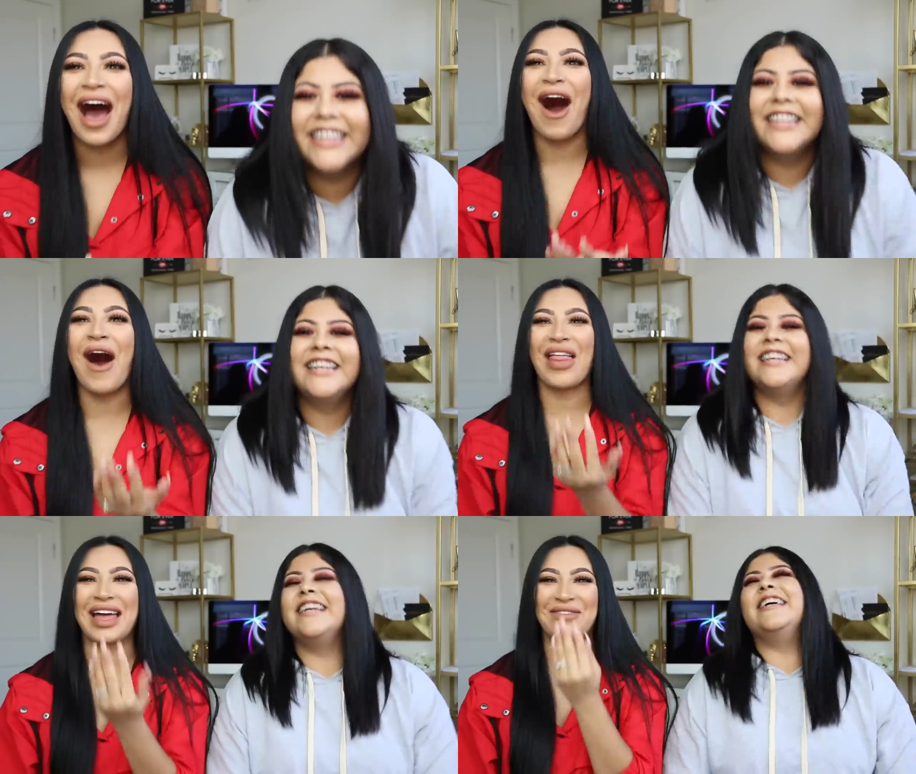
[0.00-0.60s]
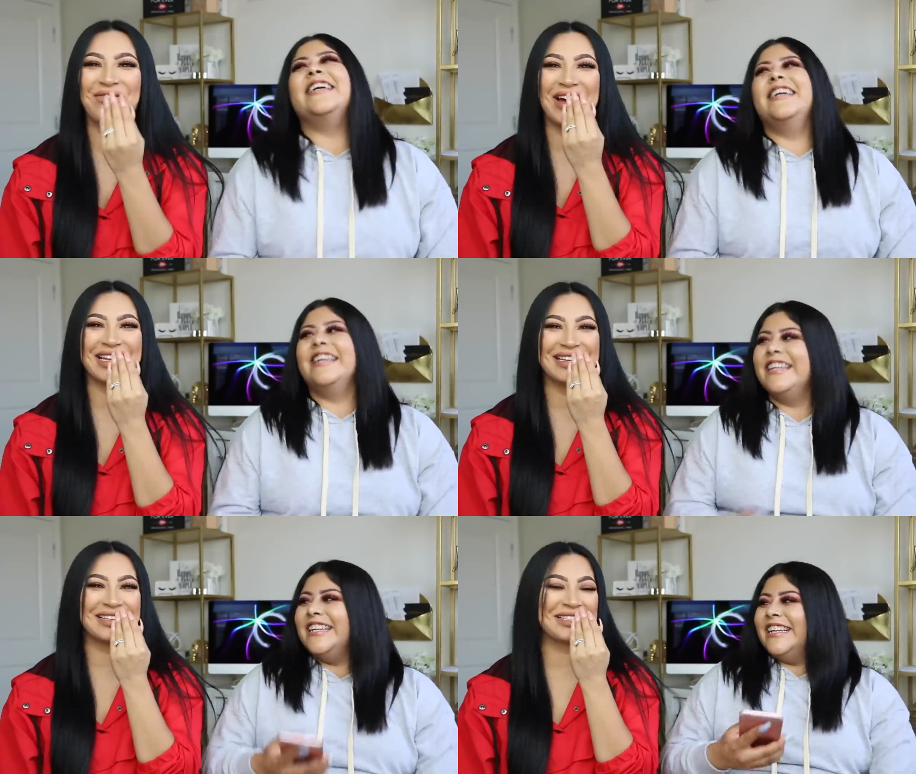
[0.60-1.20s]
Speaker 1: All I
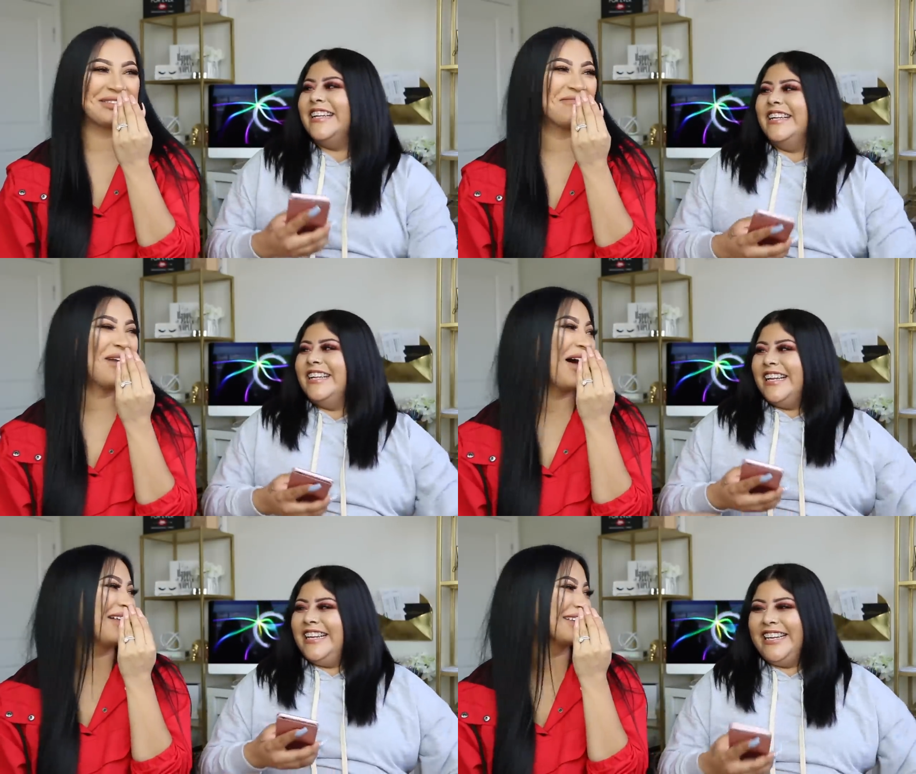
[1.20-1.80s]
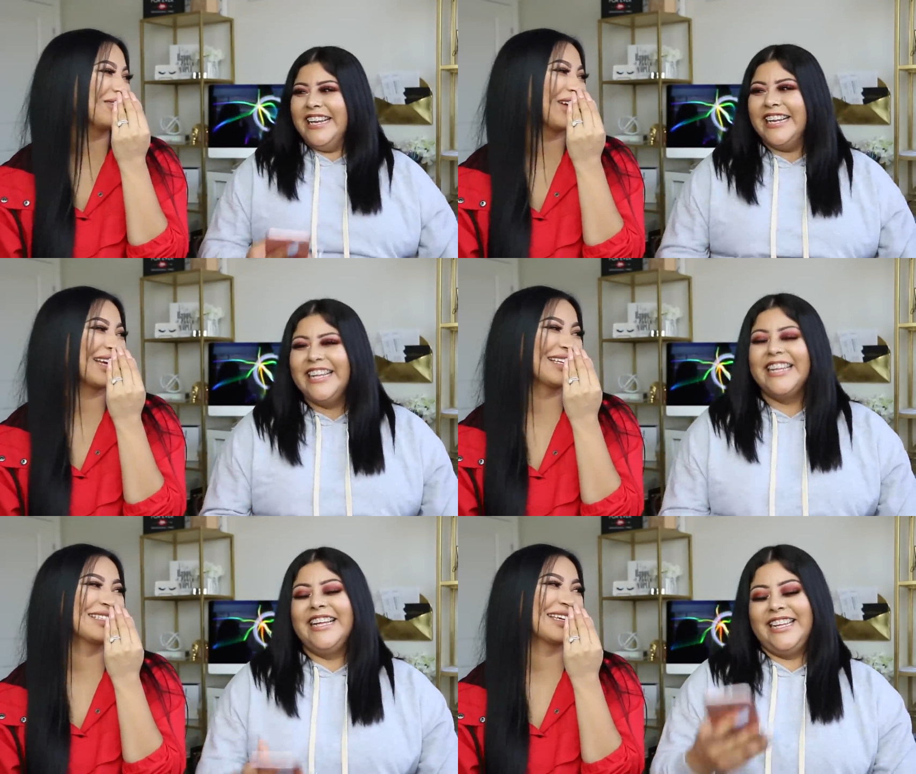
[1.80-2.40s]
fucking smell
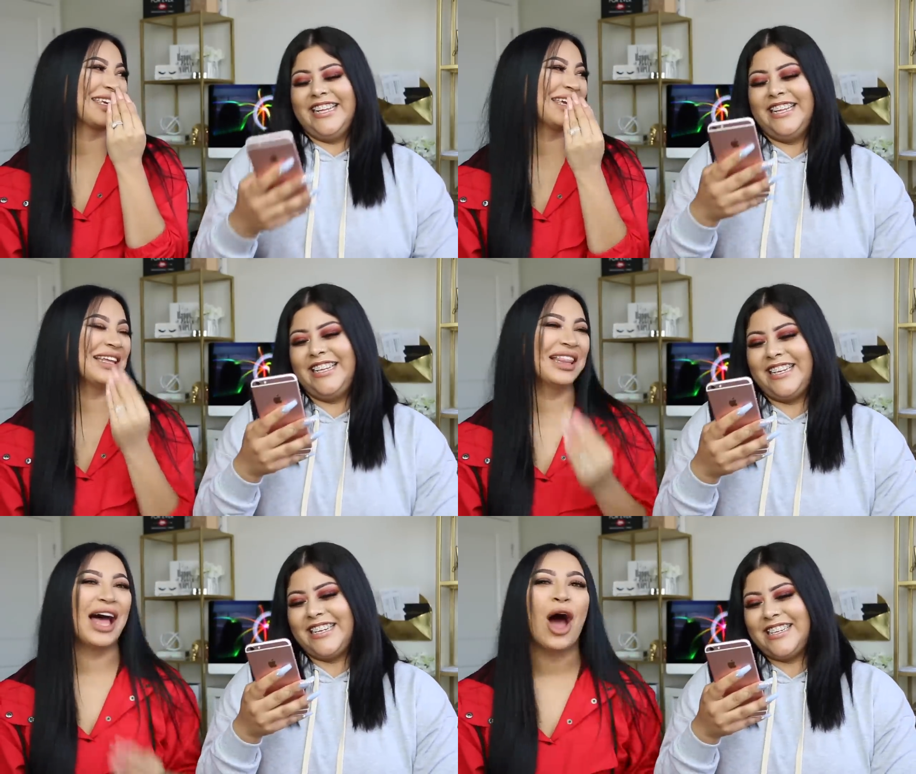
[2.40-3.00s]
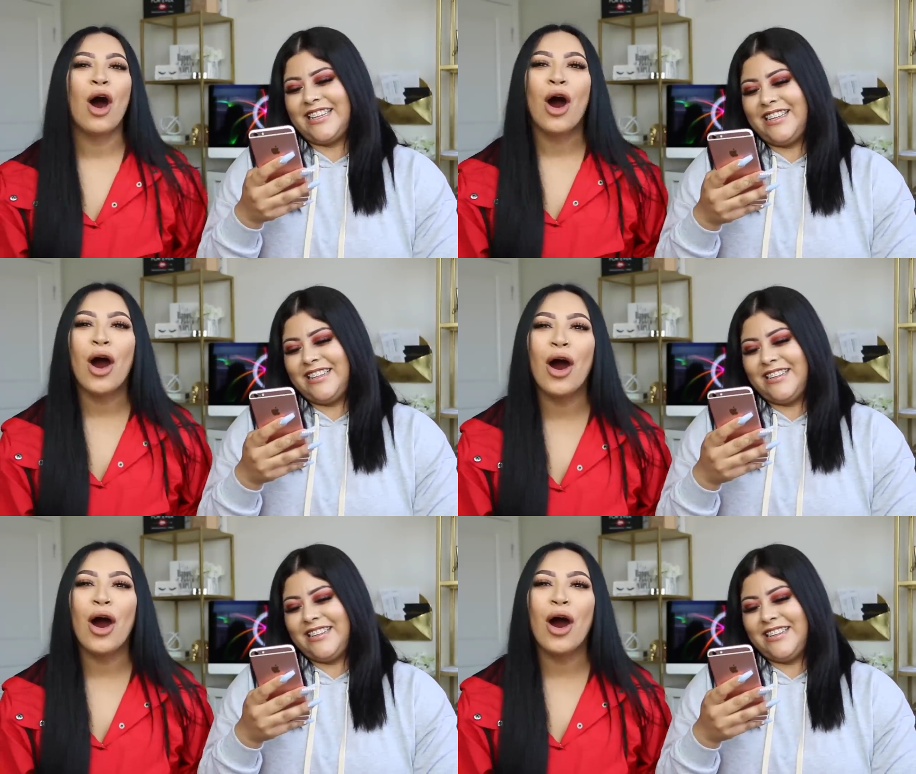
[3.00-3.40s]
is fucking tequila.